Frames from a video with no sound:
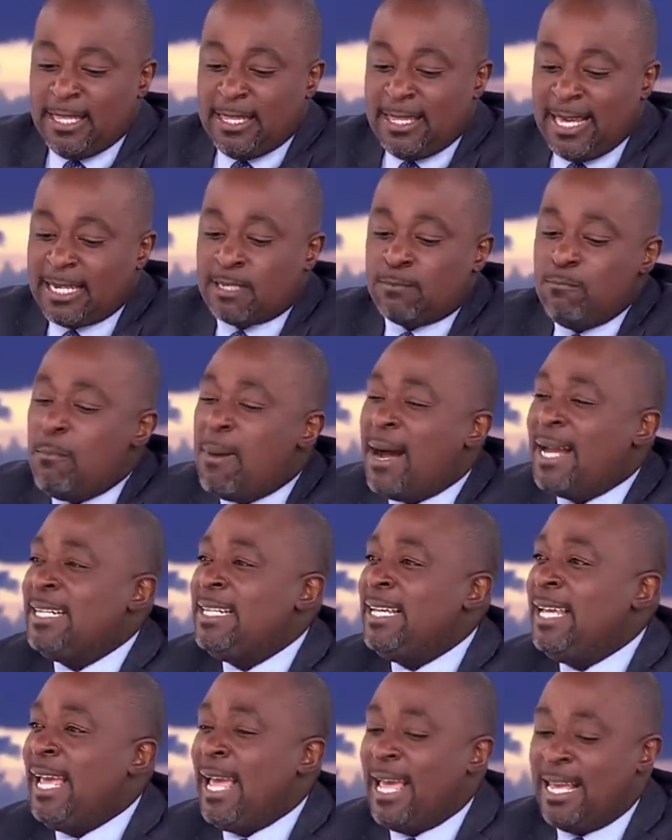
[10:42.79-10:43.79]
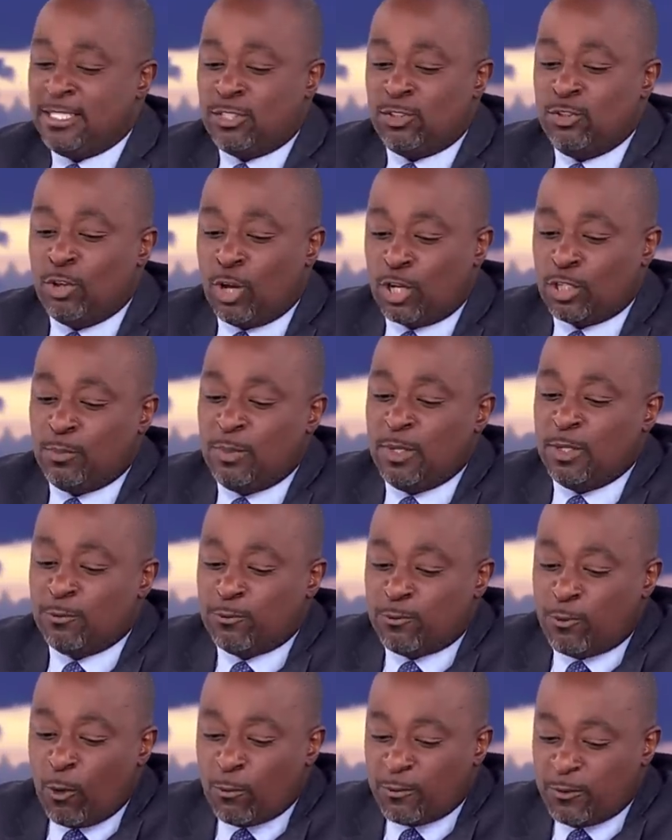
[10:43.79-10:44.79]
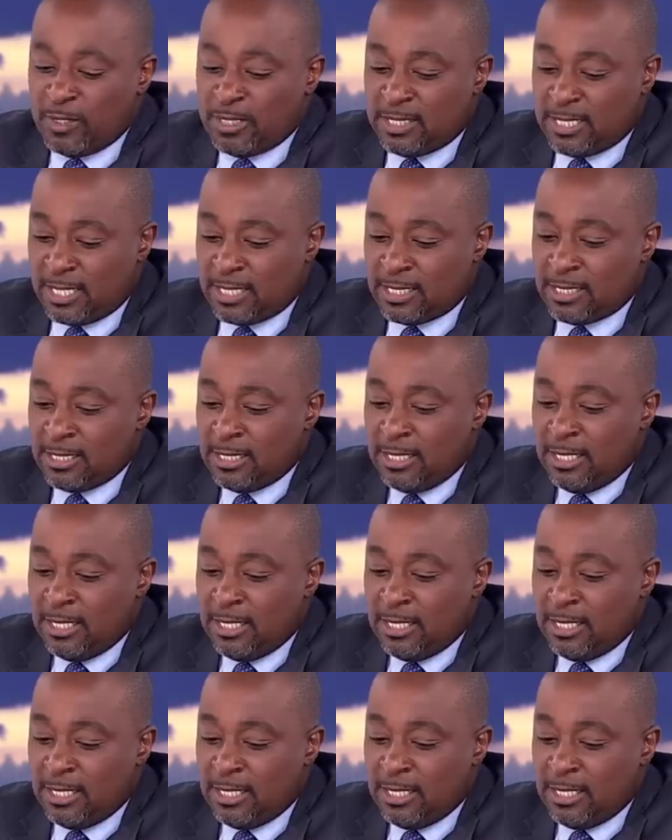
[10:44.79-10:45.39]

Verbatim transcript: that money has not been forfeited.